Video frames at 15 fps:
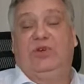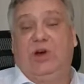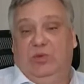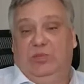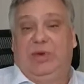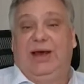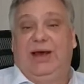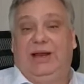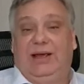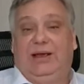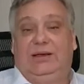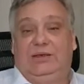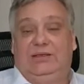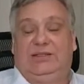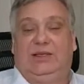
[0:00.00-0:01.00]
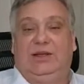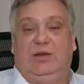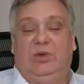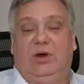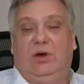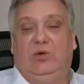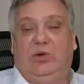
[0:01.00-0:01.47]
our ballet
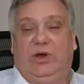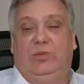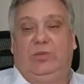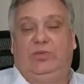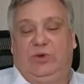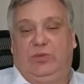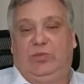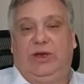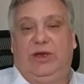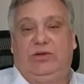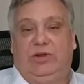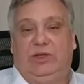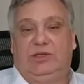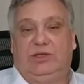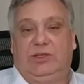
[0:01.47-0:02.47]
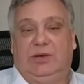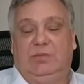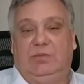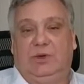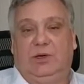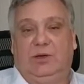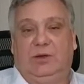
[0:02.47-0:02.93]
cinema. We are preparing
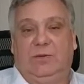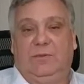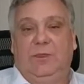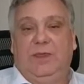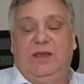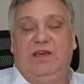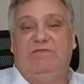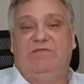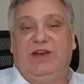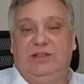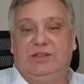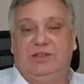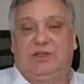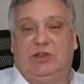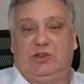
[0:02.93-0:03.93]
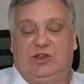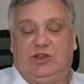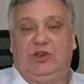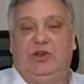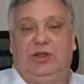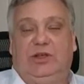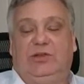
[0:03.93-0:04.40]
some events
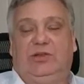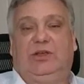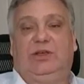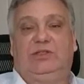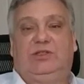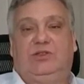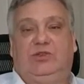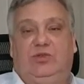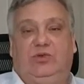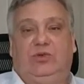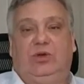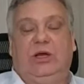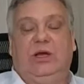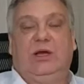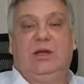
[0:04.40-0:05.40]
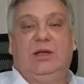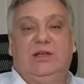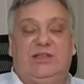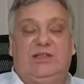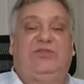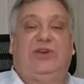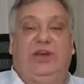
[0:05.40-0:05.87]
concerning these two
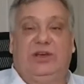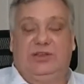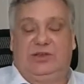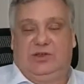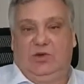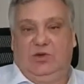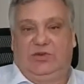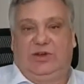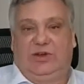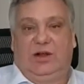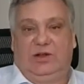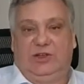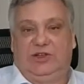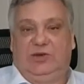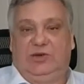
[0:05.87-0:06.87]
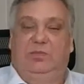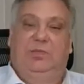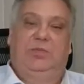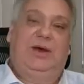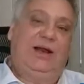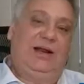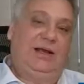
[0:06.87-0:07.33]
spheres of culture,
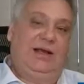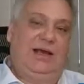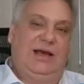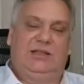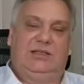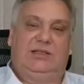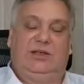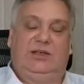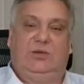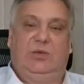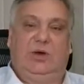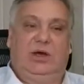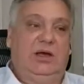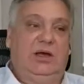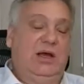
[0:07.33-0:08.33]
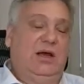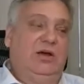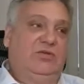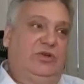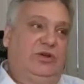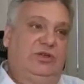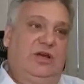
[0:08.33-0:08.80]
ballet and cinema.
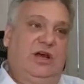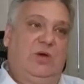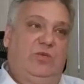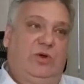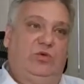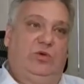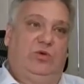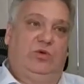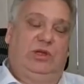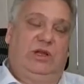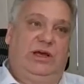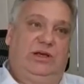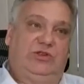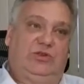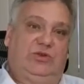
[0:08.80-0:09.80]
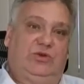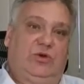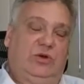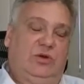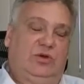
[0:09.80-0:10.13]
For example, we would like to